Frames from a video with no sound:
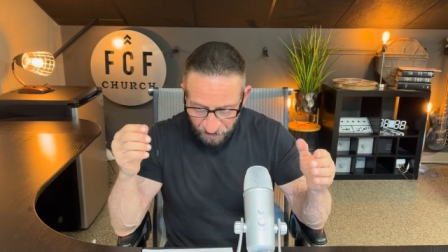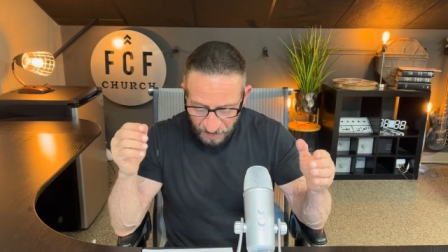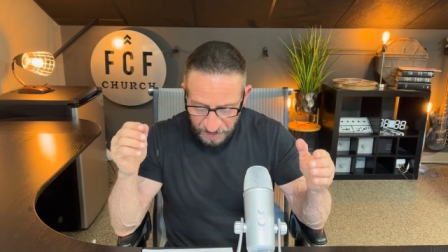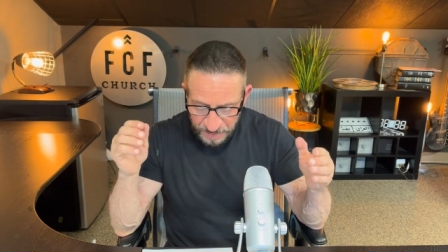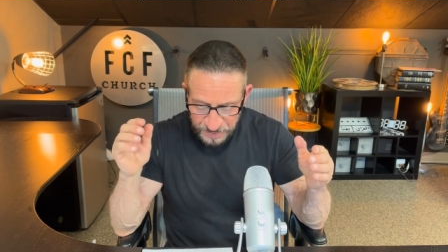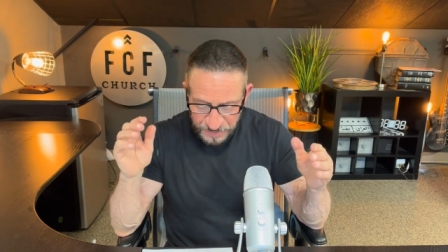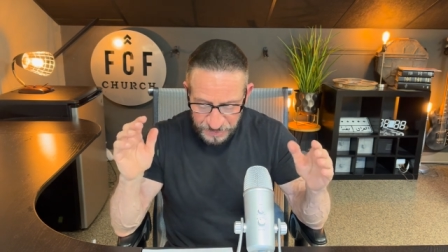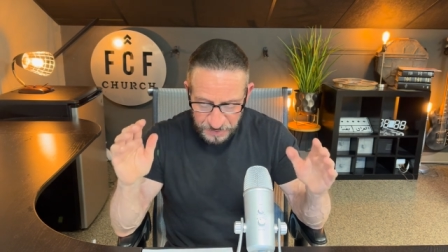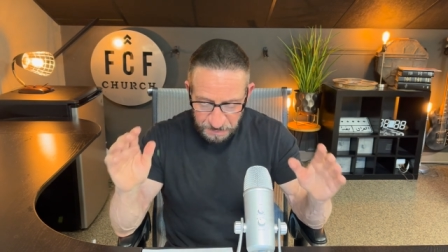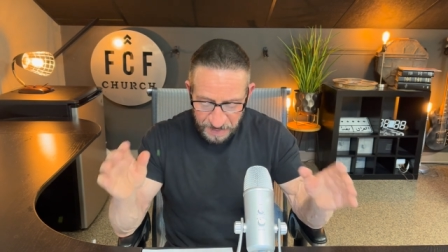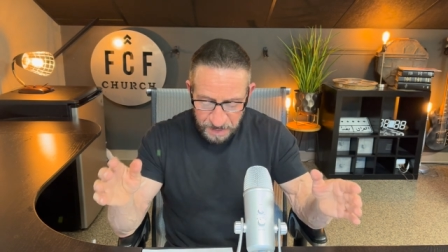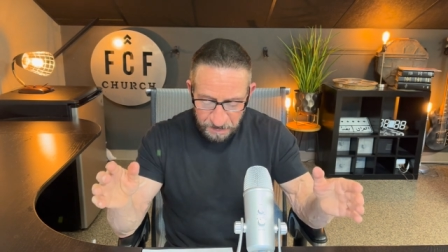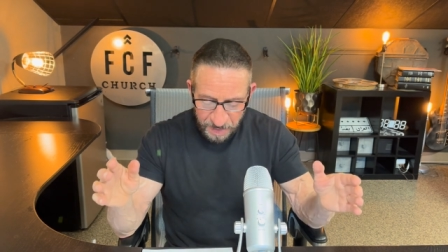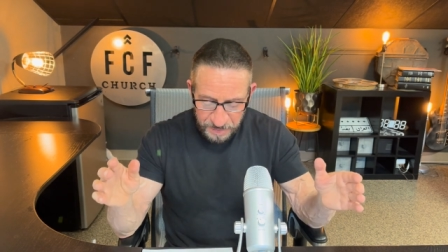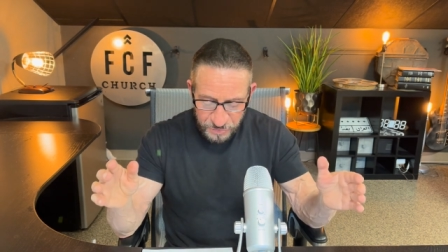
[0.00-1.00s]
He says,
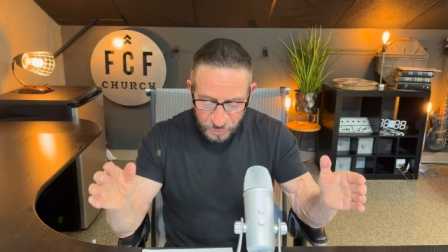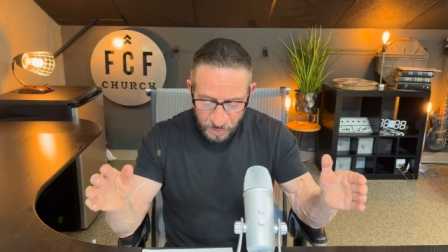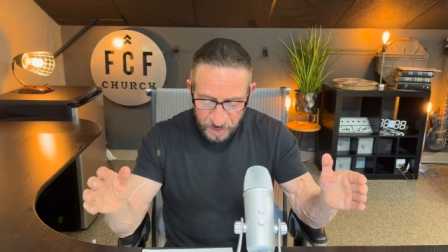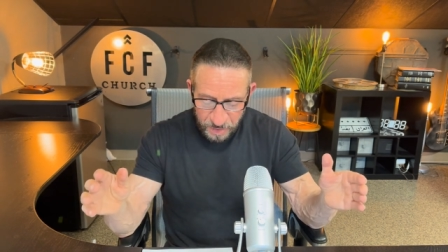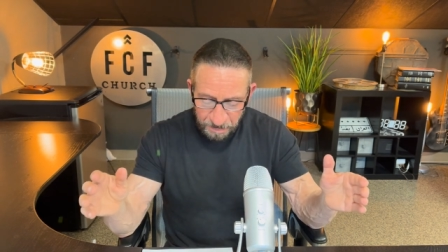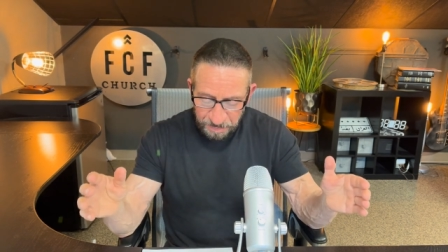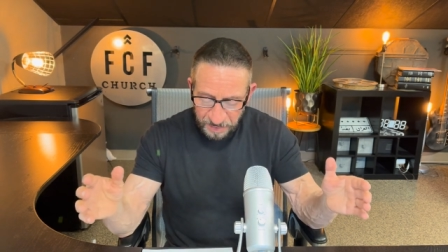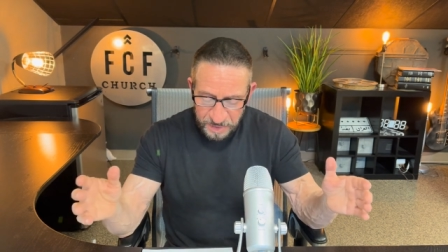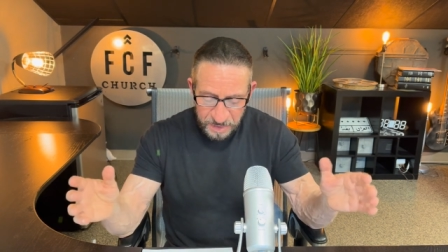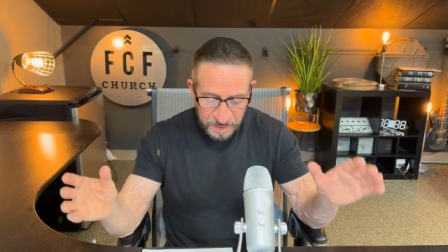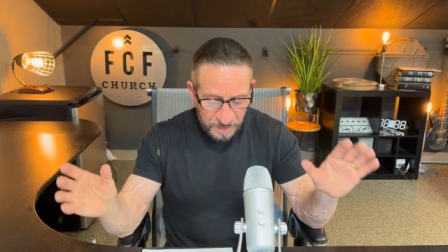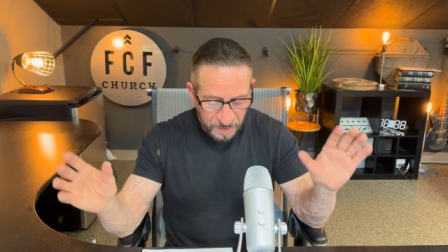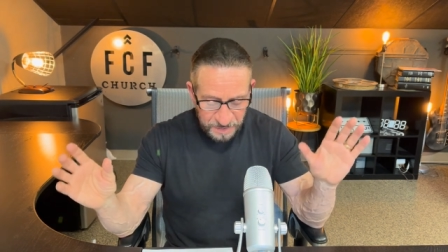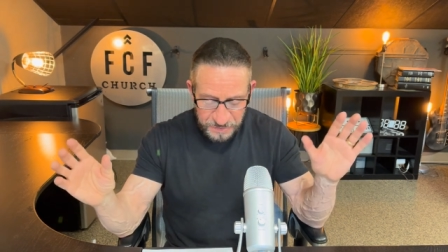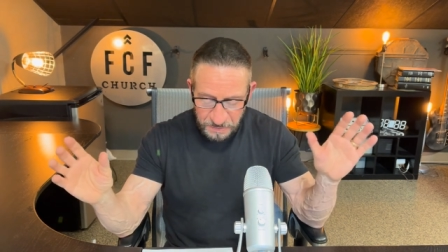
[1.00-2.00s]
"Make my joy complete."
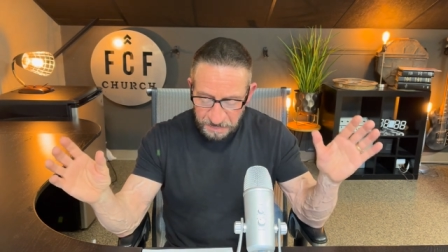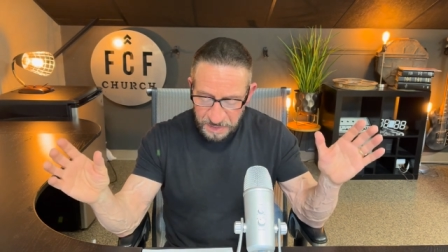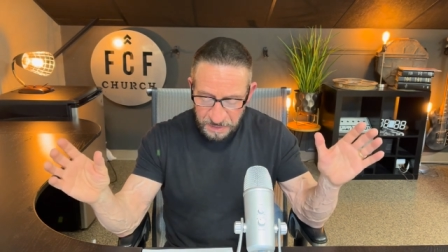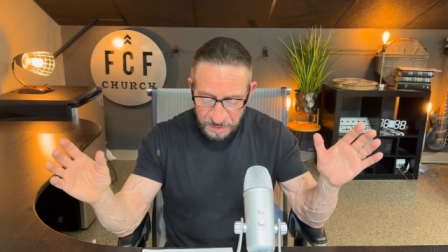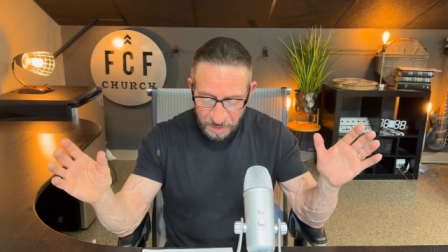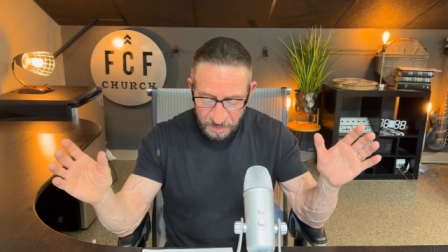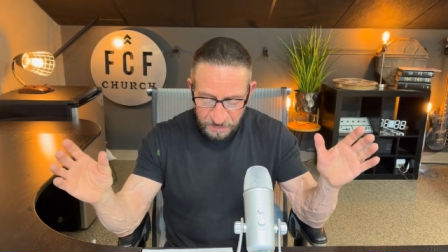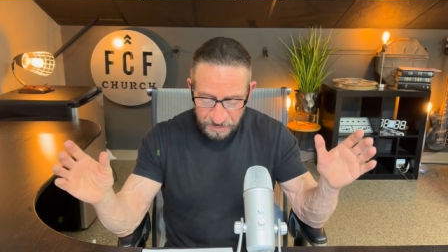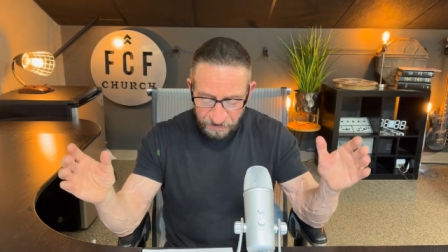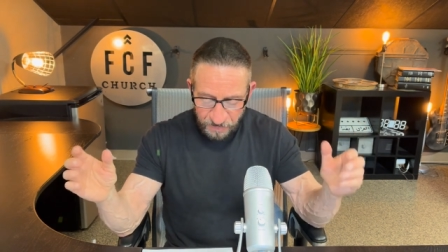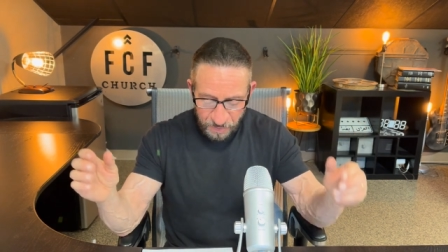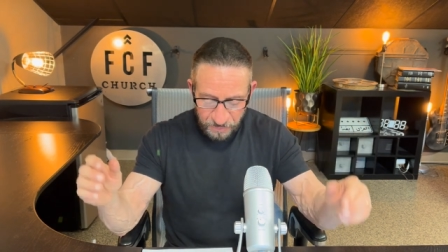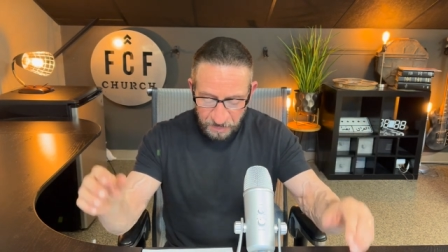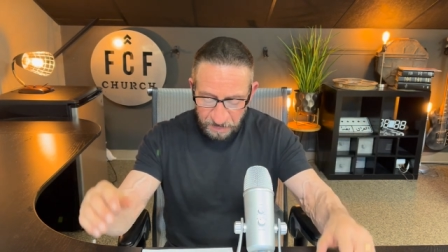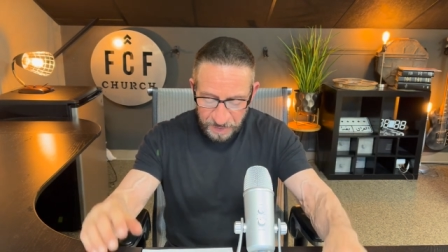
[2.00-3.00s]
He lets it be known
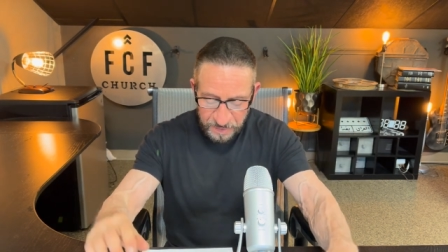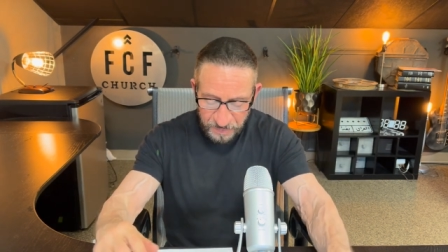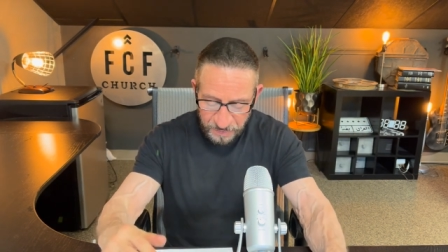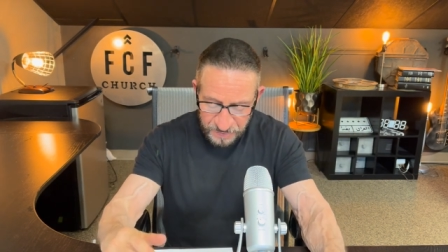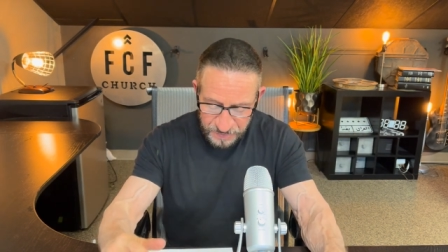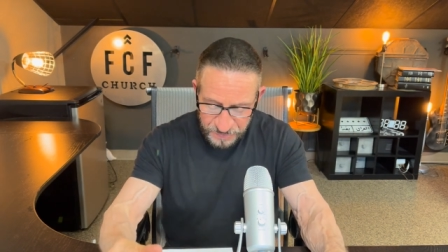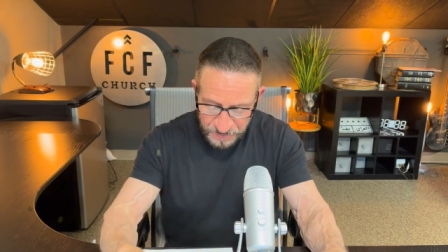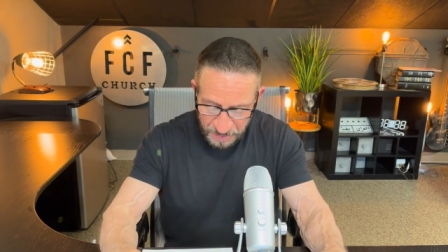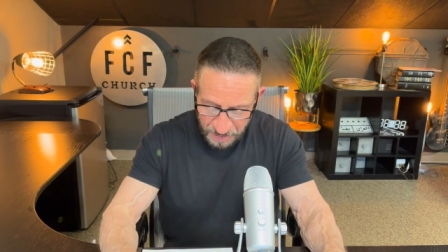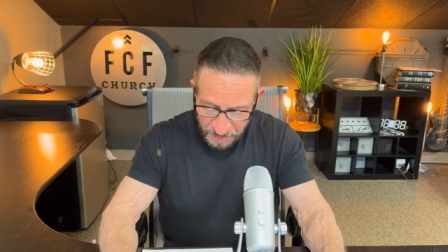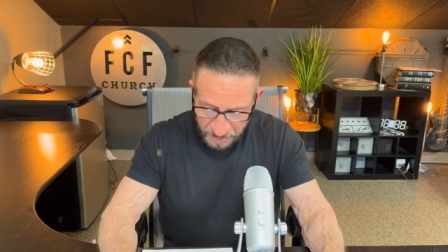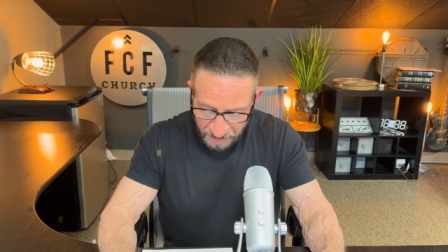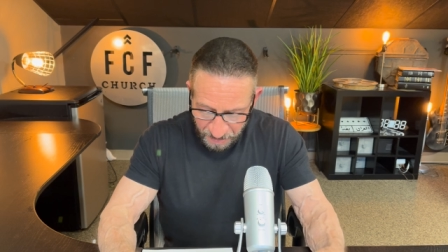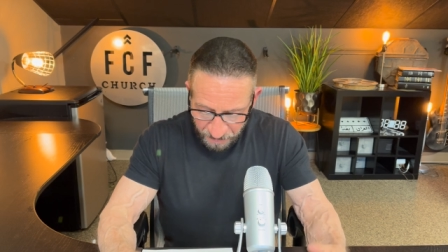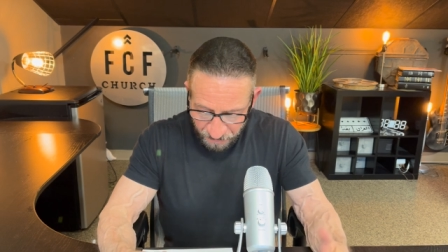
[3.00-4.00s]
vulnerably that this
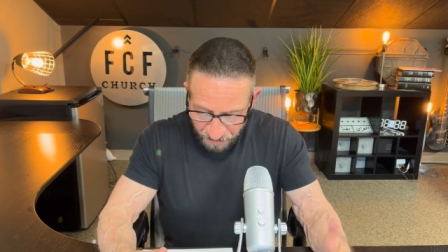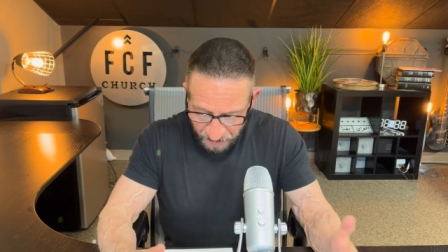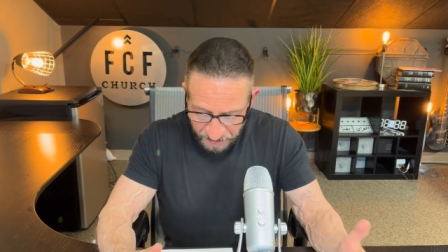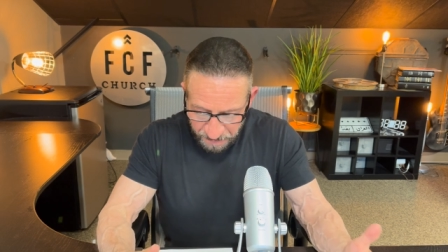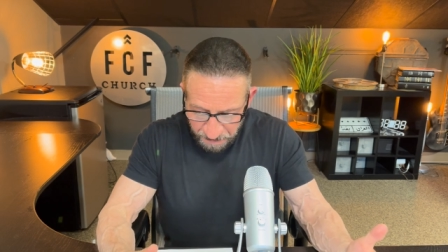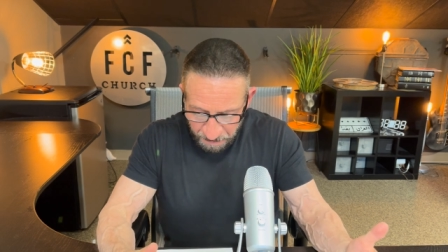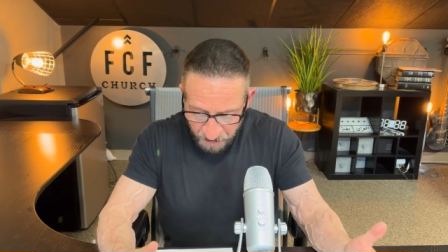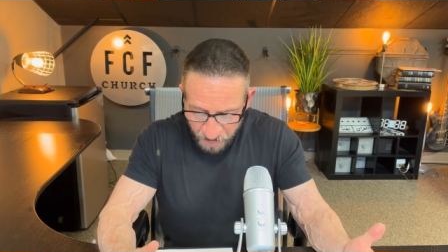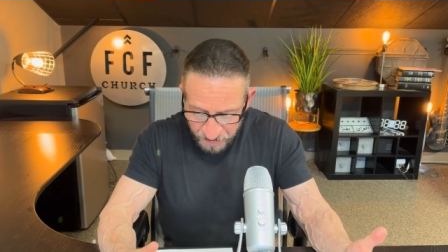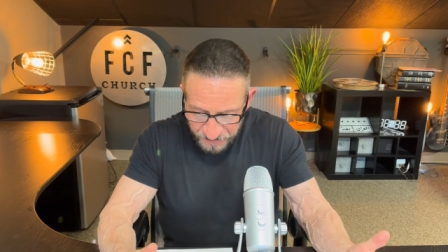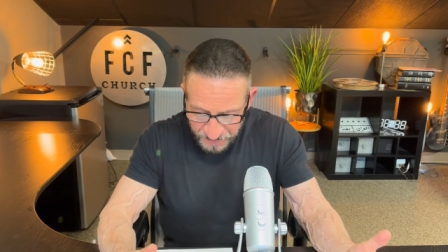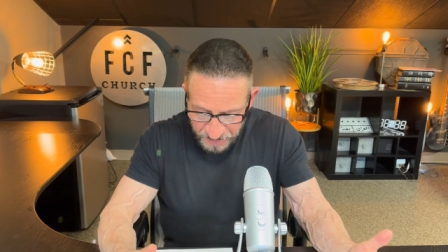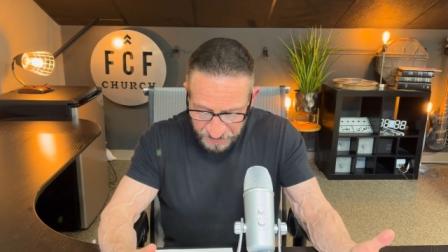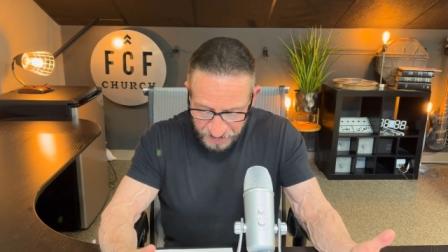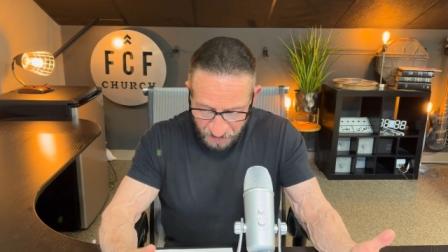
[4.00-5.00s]
really
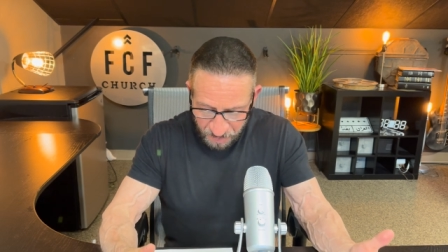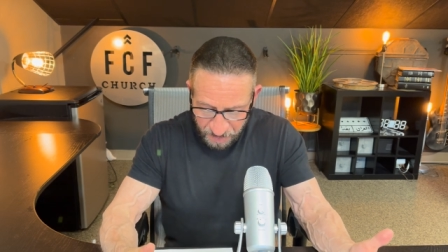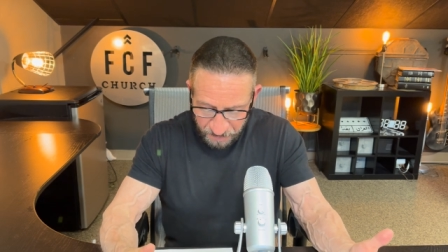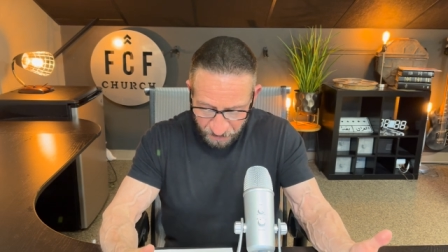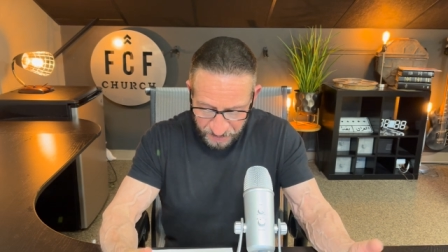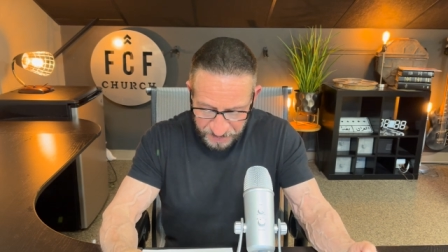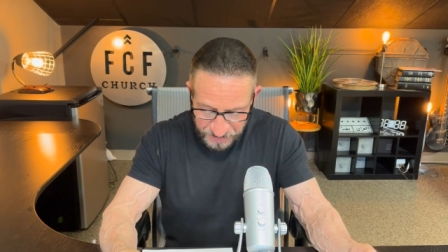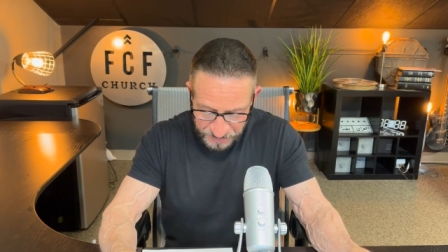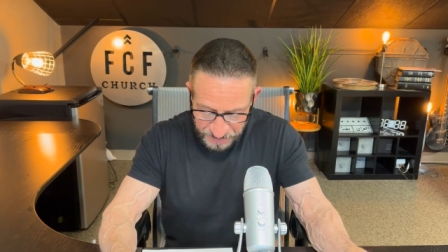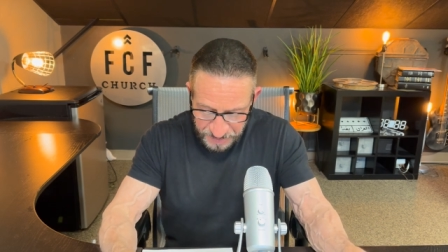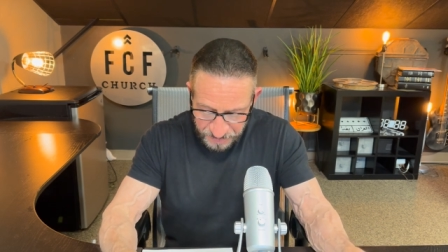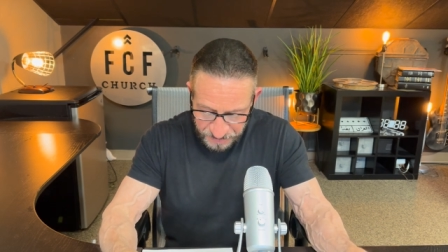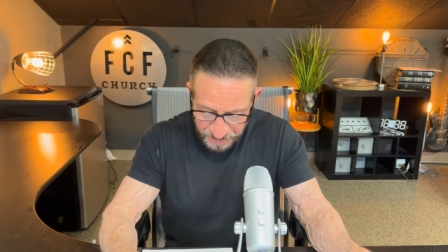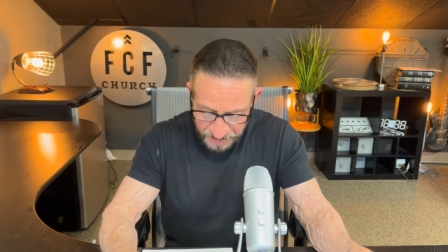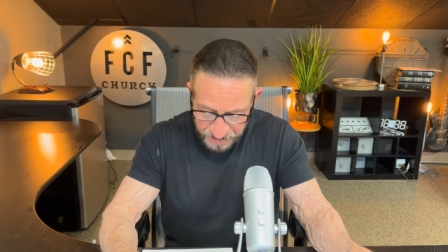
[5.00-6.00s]
moves his heart when he
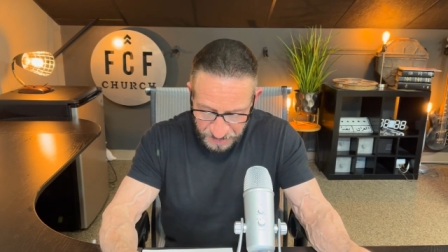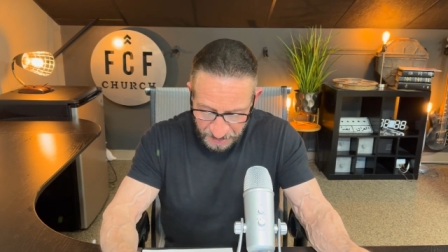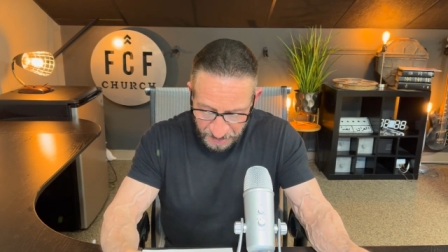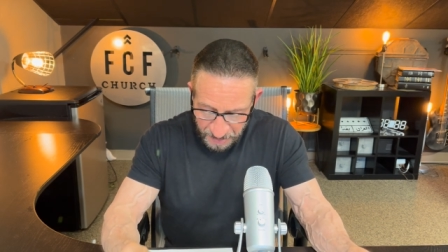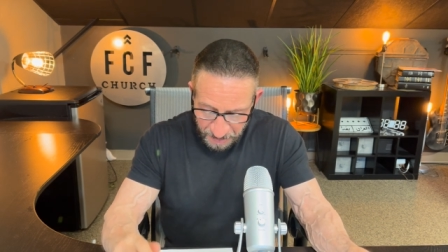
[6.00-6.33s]
sees this.